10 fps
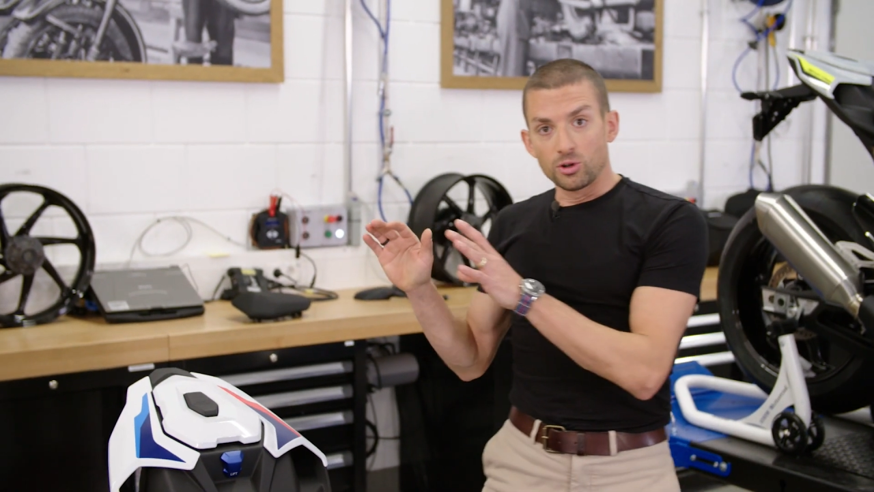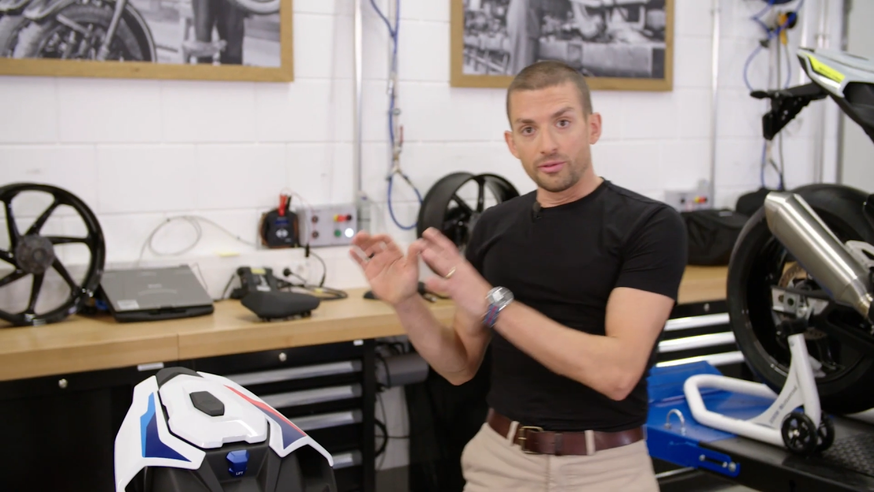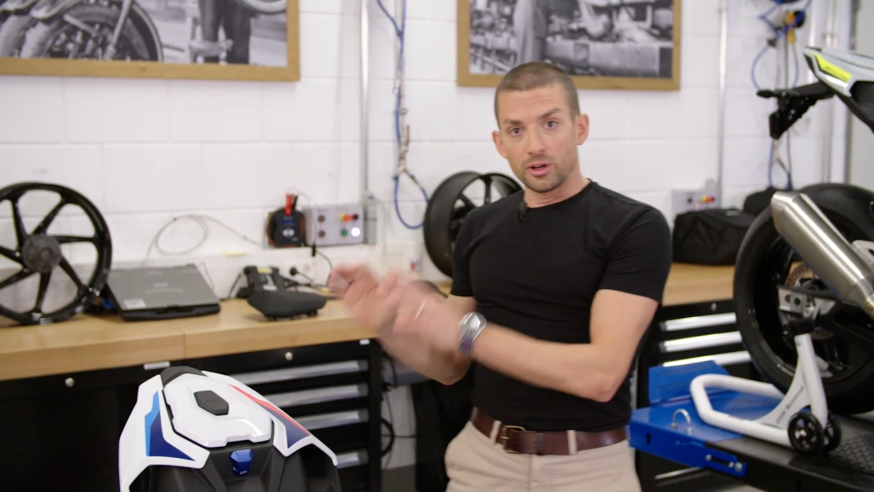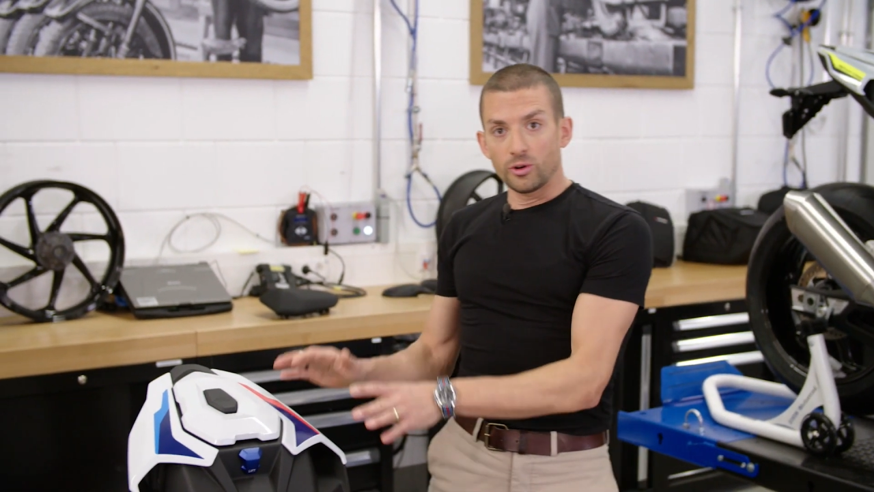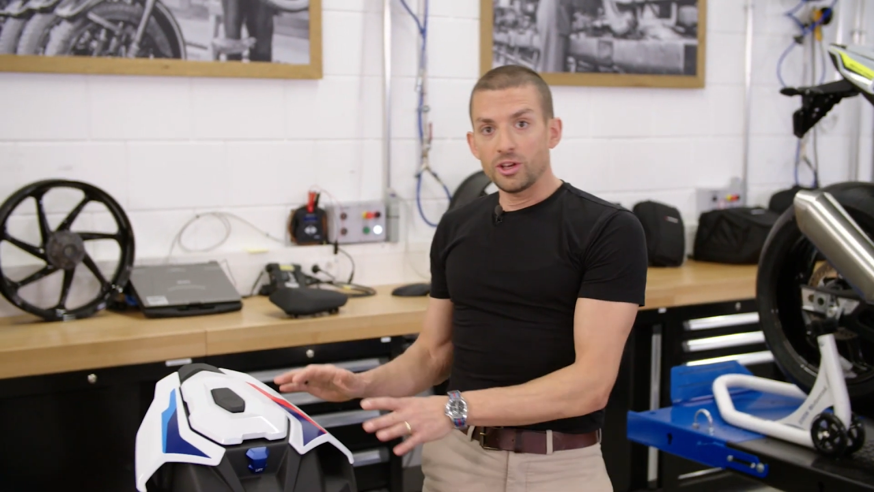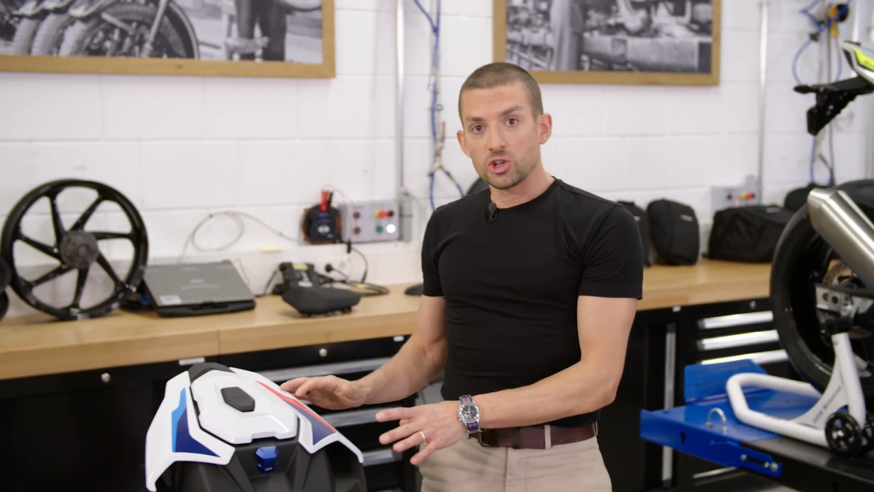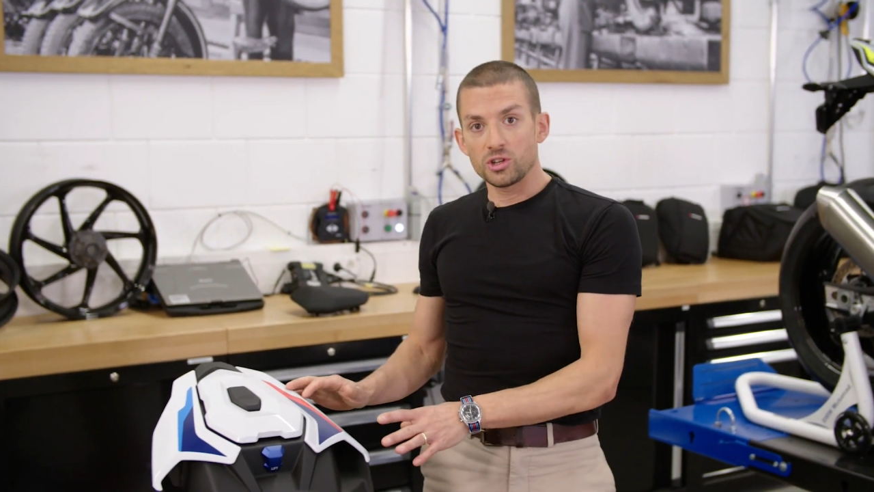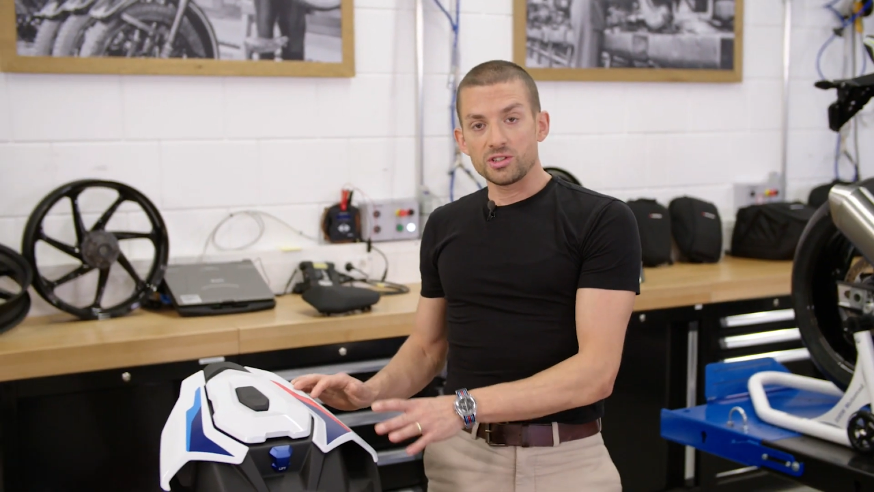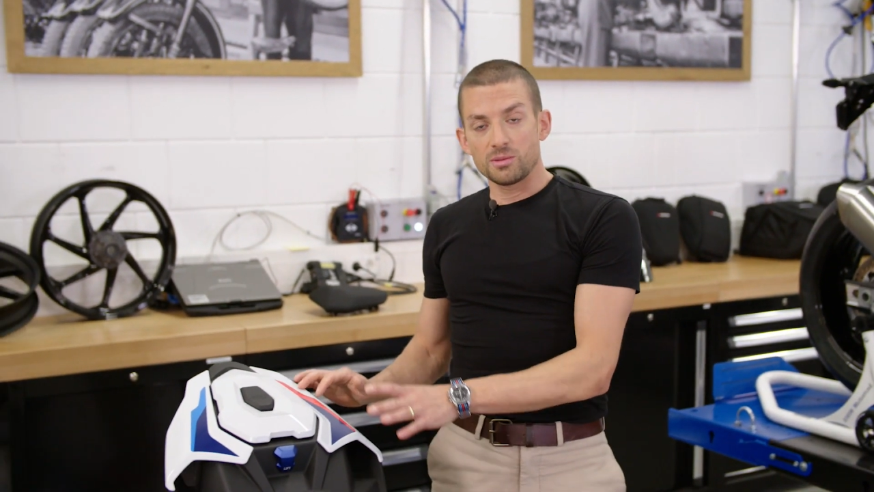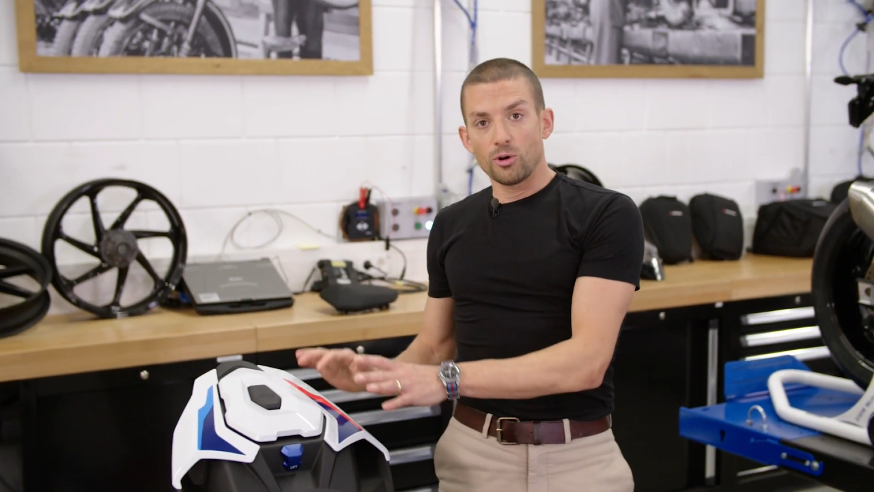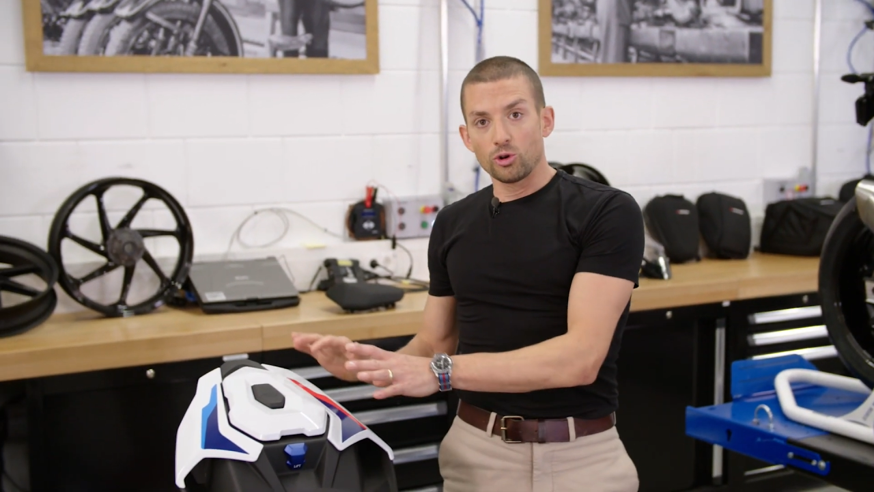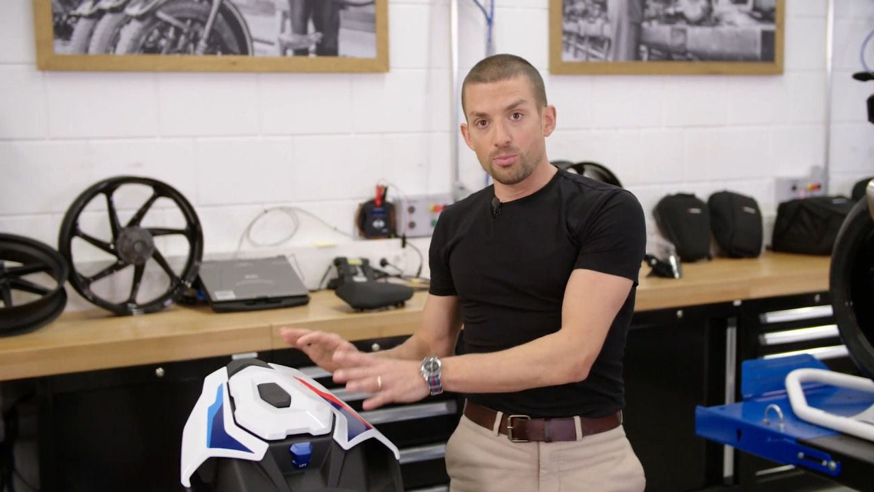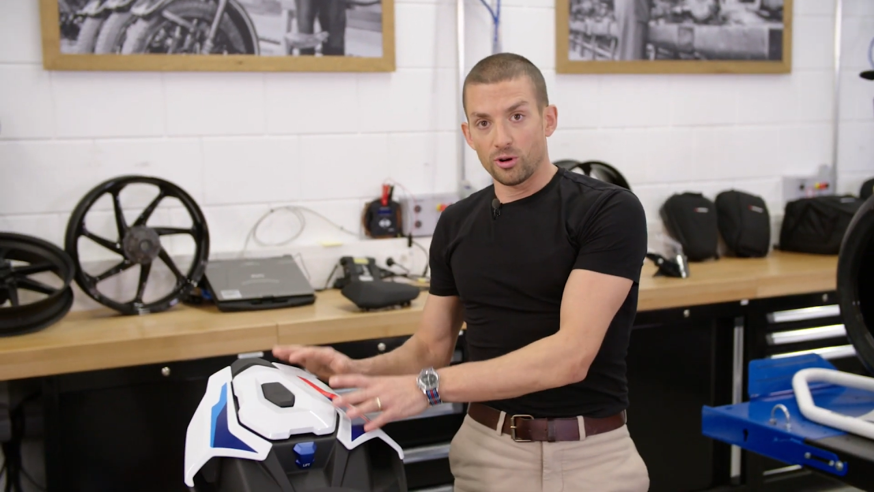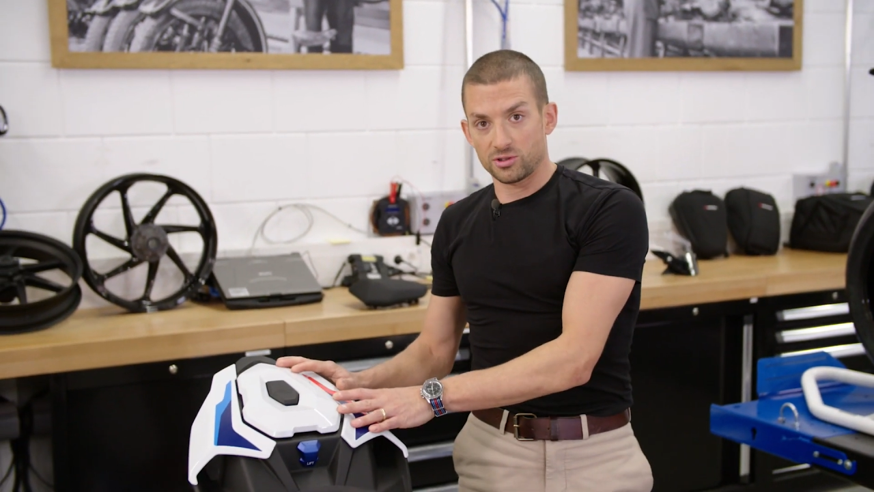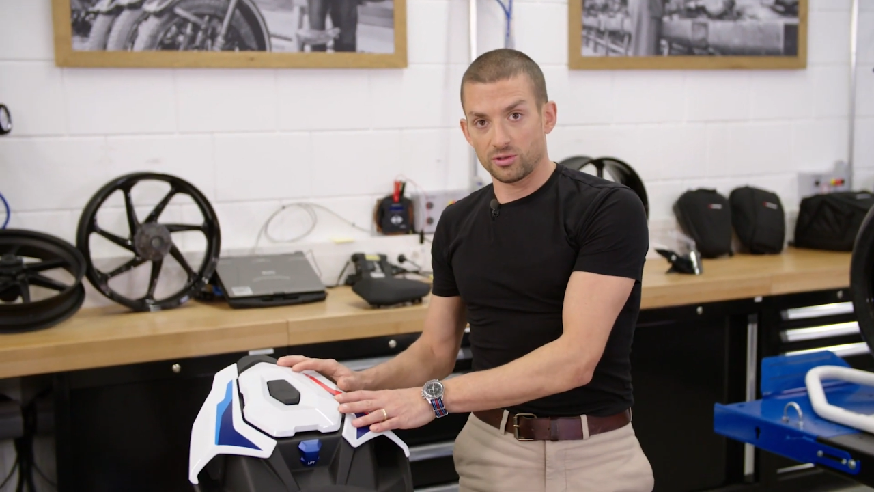configuration is in
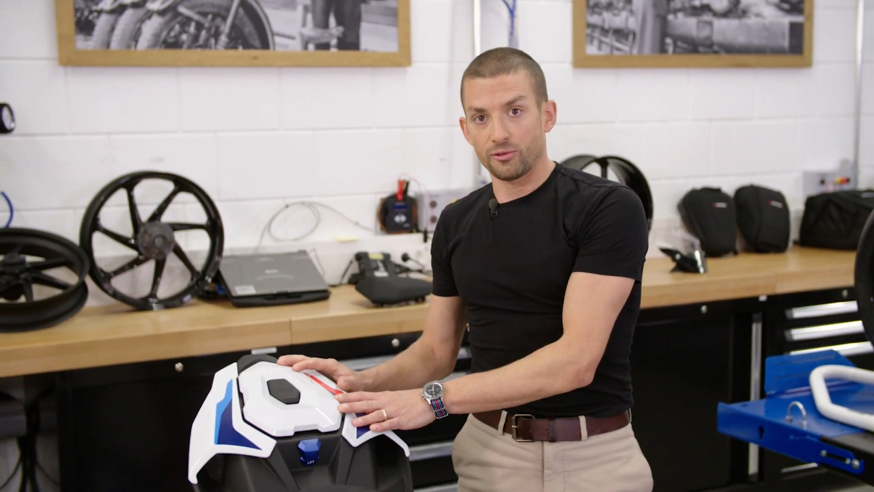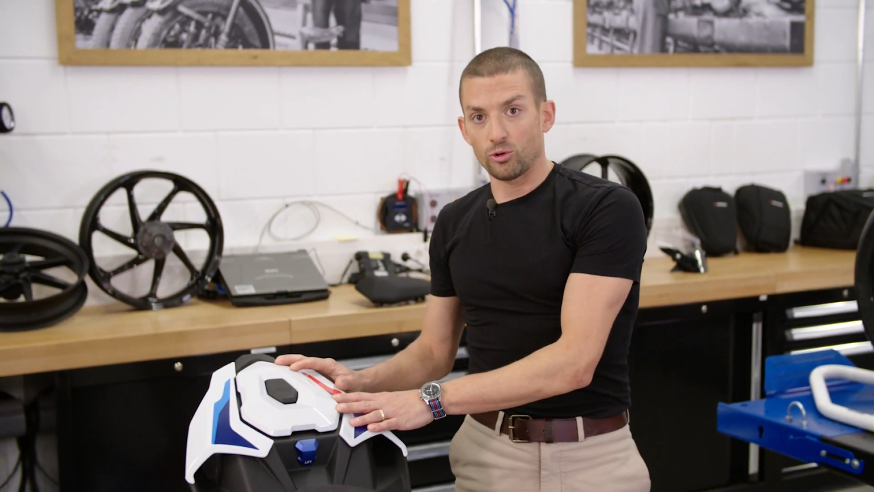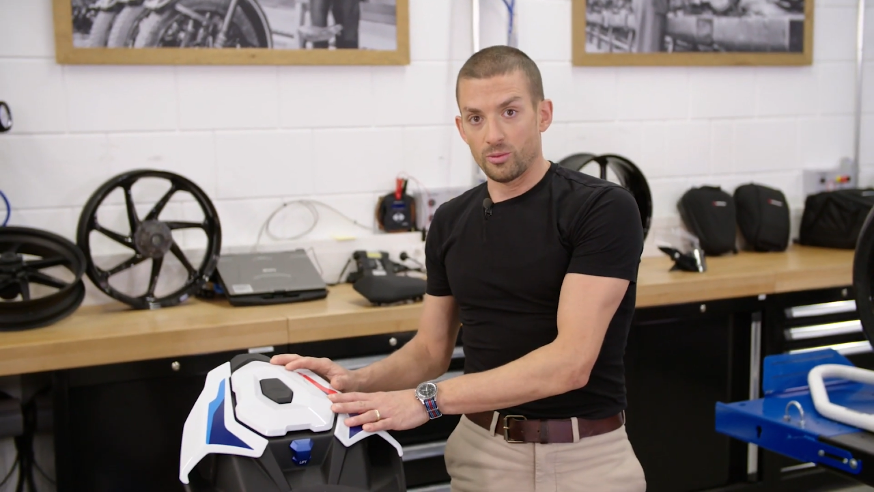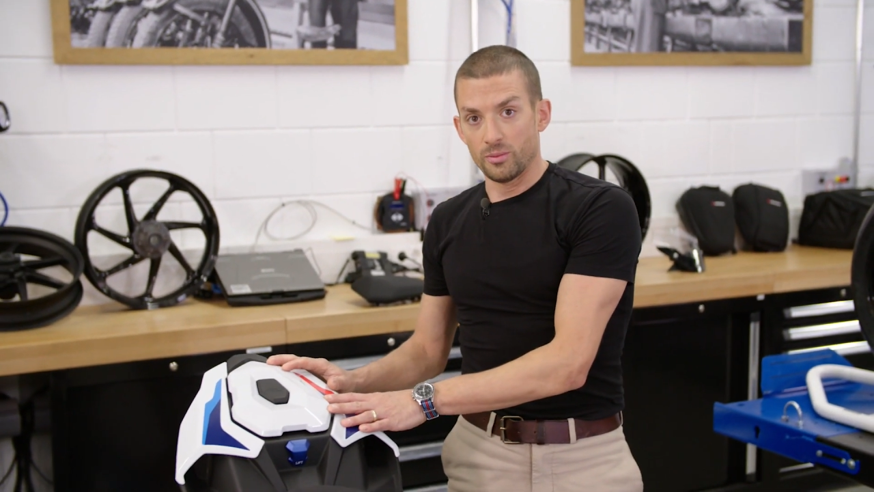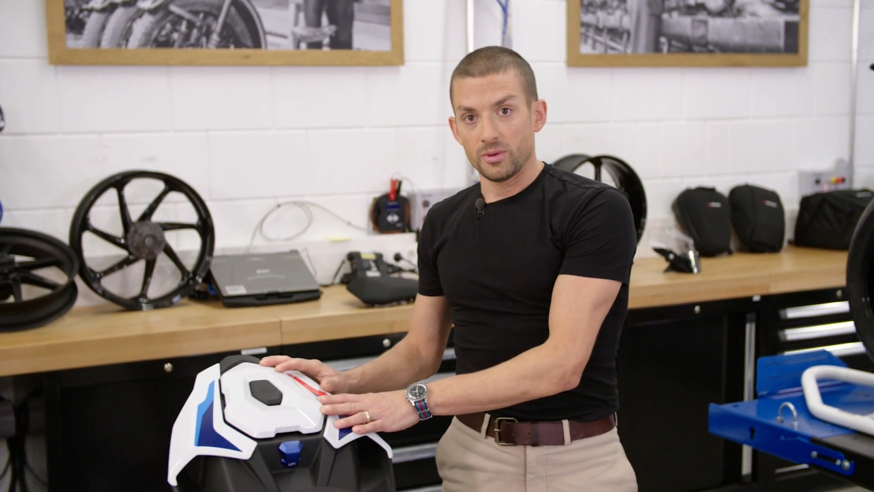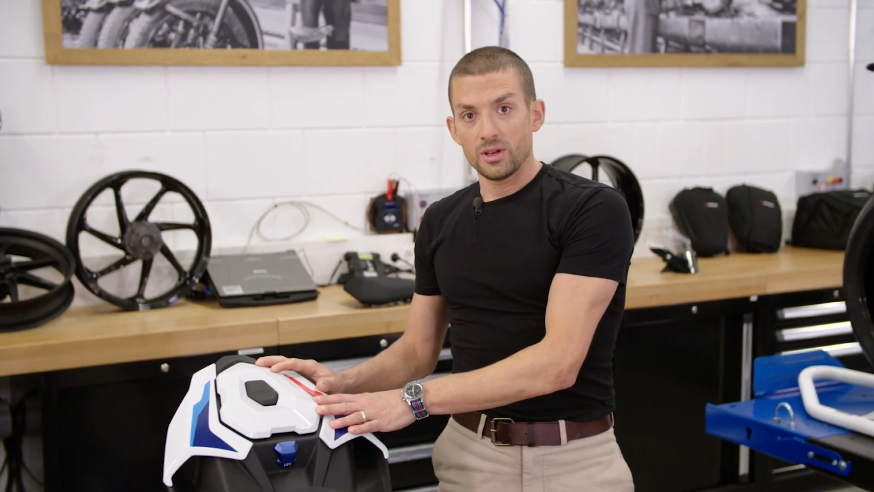monoposter form.